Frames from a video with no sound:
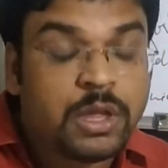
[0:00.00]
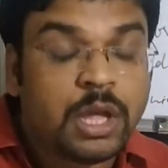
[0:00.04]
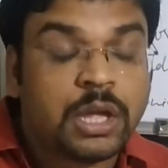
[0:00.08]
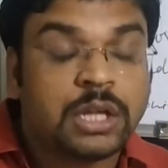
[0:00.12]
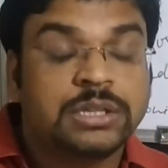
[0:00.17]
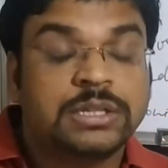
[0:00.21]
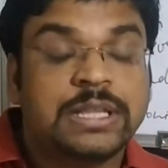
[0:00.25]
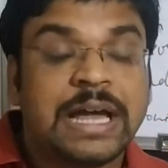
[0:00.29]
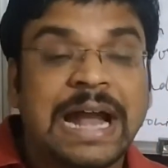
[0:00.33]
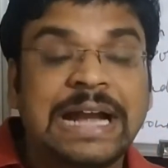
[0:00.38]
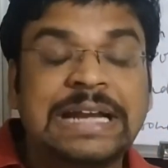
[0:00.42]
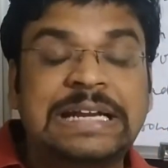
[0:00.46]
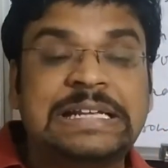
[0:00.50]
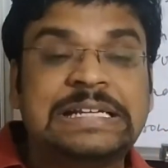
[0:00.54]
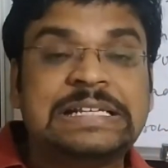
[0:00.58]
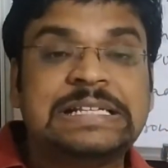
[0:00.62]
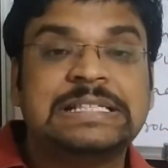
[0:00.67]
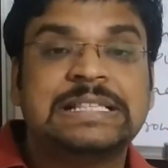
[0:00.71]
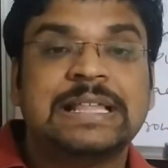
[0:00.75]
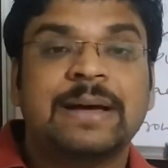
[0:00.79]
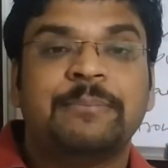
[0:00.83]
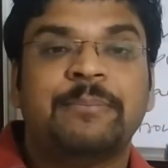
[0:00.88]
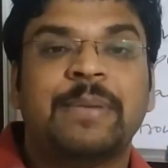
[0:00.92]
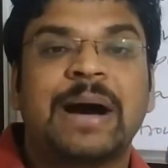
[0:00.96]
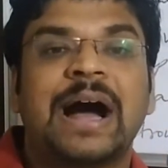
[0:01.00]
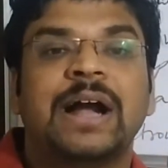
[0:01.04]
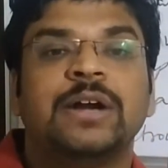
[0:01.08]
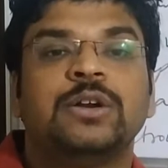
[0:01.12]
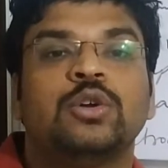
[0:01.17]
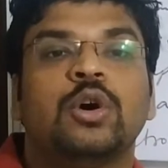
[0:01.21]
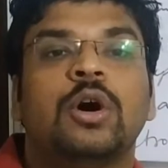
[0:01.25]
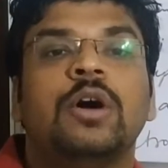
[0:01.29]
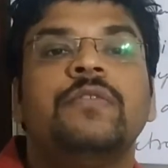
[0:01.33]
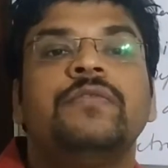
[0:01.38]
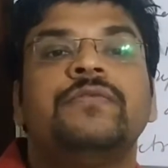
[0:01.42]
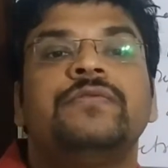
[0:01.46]
that is the part
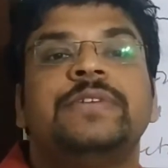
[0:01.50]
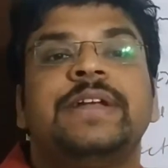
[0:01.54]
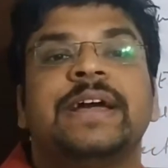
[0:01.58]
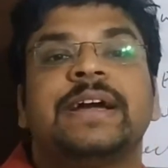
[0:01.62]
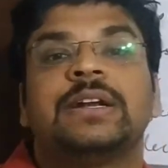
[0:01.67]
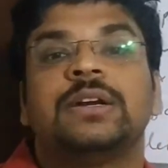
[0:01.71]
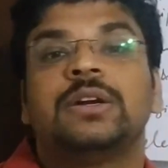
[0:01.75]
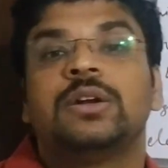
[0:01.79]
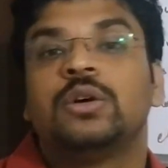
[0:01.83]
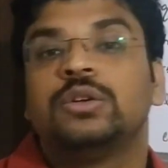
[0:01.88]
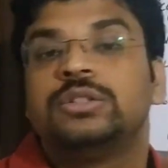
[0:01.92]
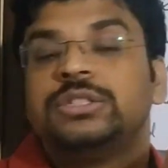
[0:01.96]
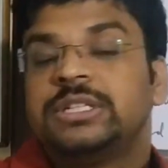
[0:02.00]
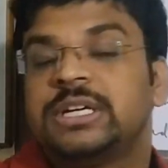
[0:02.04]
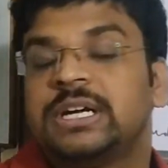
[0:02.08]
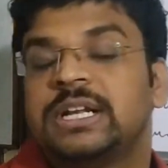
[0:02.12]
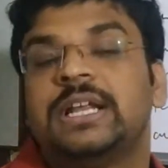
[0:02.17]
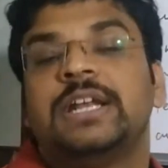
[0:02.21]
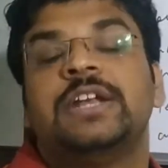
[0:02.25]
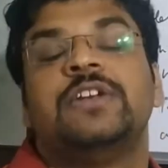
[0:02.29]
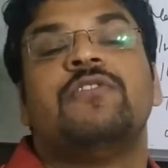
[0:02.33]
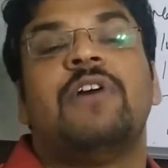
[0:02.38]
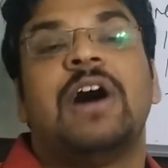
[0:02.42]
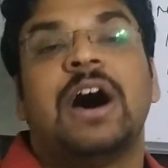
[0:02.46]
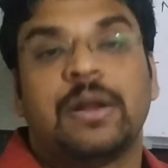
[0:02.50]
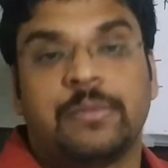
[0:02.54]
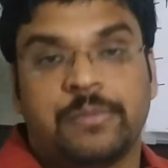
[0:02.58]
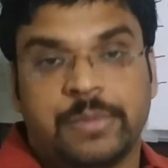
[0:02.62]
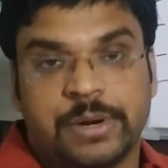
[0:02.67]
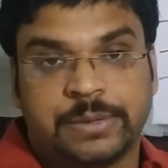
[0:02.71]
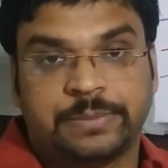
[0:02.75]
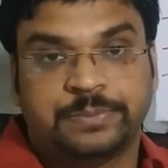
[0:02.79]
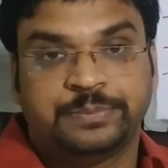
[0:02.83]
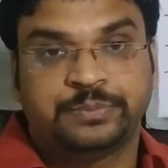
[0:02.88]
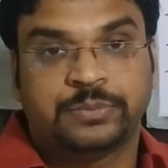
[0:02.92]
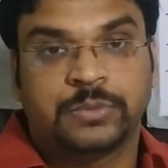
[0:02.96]
of technological environment.
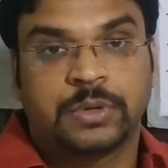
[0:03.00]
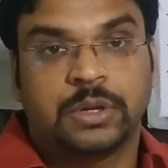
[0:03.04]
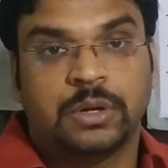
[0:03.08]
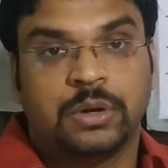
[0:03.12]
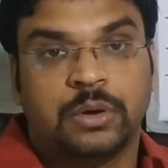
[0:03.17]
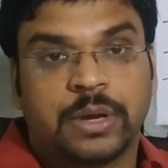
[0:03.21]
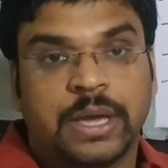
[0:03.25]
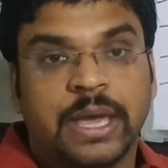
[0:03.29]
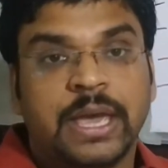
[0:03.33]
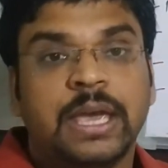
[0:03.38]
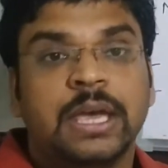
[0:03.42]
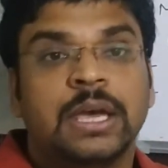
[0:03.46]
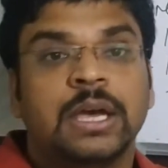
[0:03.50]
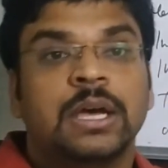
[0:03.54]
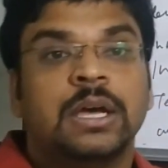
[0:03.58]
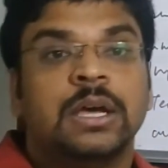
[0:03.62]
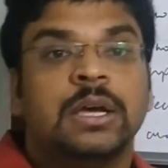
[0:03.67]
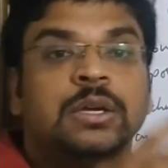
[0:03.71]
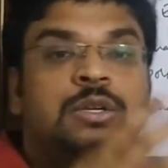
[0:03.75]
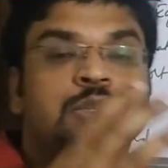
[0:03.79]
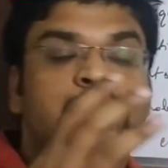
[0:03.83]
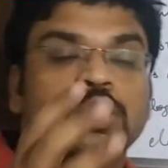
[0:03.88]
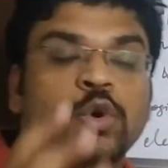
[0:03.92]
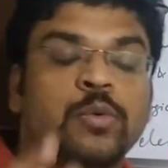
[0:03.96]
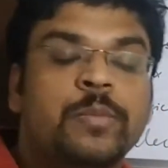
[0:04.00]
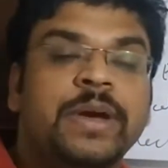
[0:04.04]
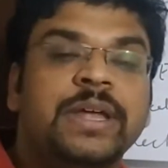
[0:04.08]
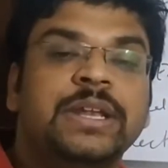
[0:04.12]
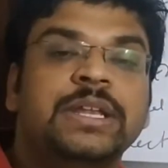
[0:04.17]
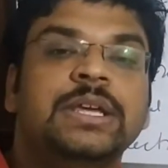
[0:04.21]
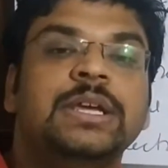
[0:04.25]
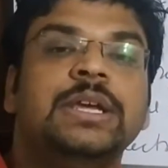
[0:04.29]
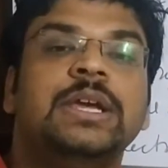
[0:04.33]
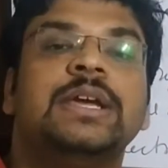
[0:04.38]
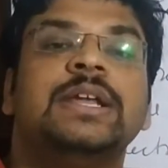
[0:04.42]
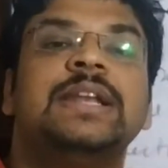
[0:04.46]
Okay, so
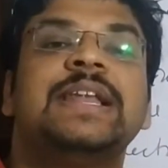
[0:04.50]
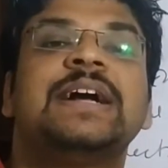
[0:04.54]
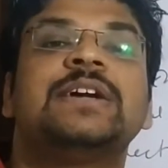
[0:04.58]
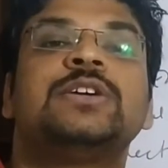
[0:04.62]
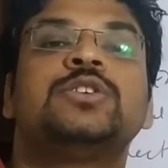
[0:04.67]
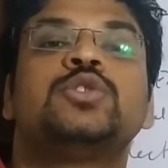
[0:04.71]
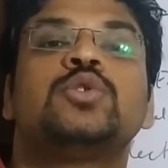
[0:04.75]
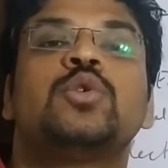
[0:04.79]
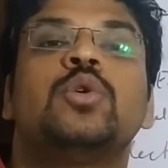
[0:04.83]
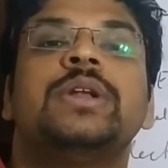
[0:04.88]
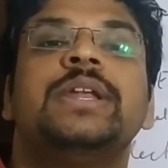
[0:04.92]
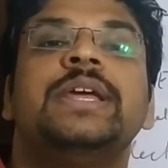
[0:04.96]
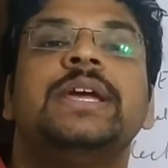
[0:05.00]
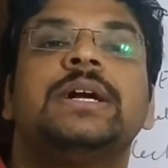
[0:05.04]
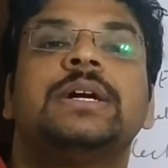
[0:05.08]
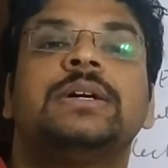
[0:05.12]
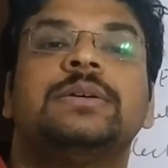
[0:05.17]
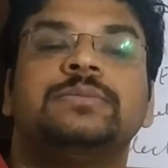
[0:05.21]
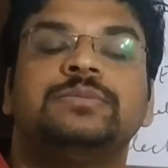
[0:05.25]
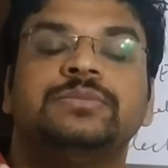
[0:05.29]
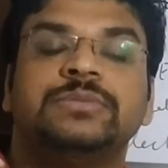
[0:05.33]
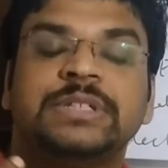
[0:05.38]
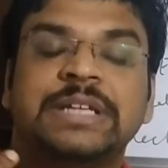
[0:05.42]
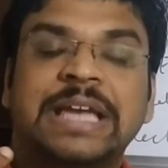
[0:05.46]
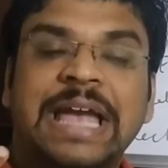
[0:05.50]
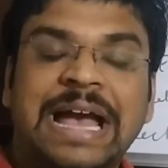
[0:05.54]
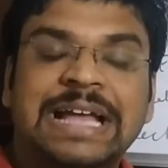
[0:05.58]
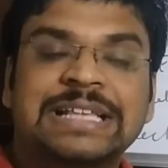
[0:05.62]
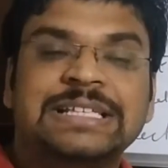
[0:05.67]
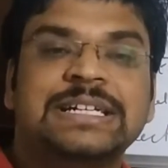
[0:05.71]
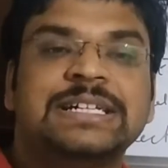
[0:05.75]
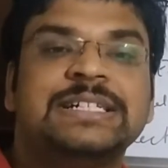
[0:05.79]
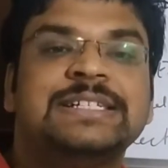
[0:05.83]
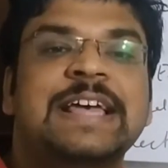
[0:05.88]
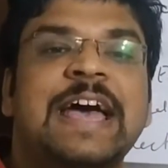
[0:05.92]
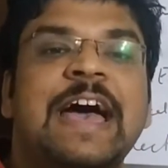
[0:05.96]
many electronic
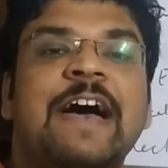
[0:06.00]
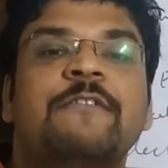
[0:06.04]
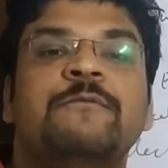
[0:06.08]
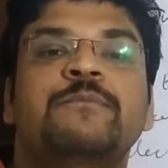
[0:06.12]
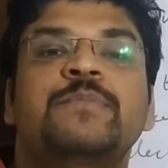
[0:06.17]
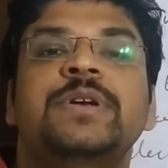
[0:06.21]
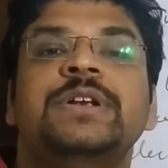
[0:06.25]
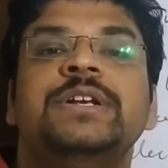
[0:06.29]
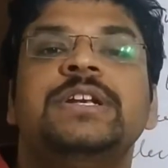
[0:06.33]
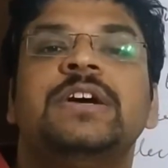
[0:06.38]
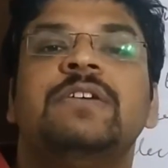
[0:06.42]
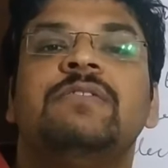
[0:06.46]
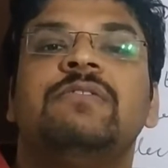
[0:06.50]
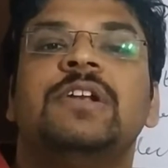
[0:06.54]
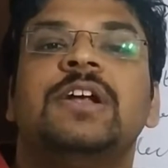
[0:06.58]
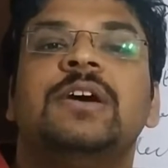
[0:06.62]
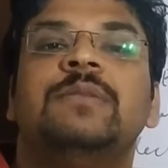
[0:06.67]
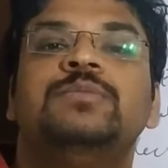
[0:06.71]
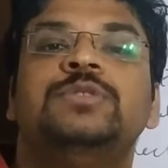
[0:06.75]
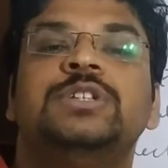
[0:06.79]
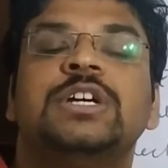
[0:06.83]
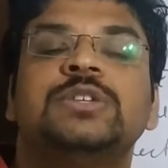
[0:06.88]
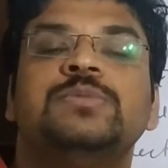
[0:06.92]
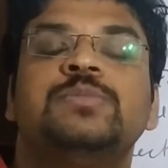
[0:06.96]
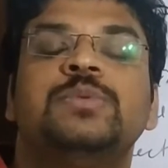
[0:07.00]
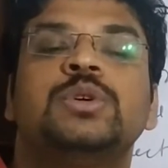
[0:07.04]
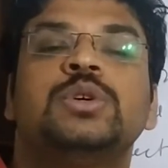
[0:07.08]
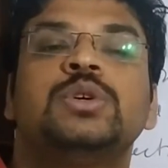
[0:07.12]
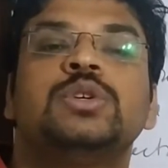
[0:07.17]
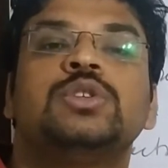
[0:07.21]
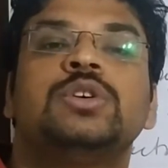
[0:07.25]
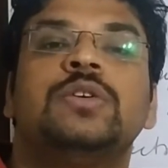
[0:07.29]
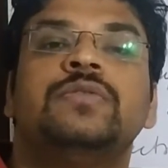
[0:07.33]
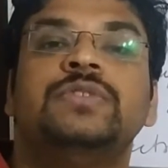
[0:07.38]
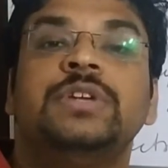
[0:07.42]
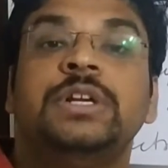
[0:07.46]
gadgets have been developed just because
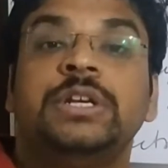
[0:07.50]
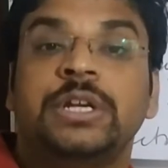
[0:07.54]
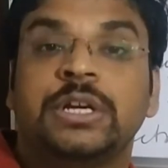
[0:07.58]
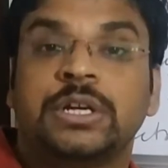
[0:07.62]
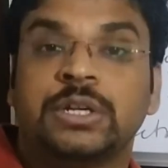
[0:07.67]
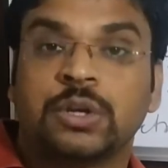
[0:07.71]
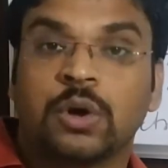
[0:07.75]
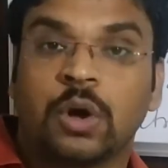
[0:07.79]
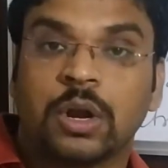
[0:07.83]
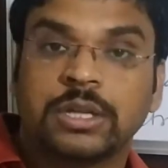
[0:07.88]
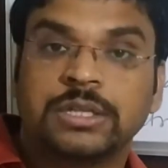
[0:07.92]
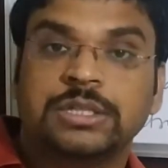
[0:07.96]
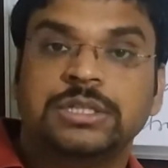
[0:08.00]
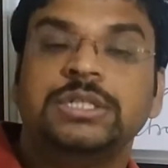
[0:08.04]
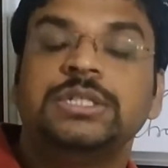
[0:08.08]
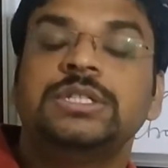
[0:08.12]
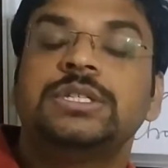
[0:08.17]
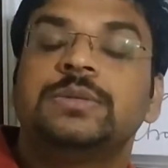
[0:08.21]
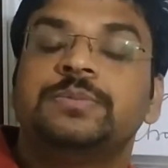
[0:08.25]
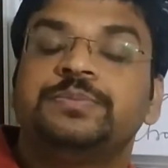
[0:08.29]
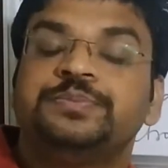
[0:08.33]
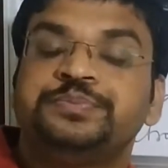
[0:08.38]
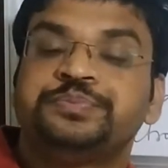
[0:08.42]
of the technologies.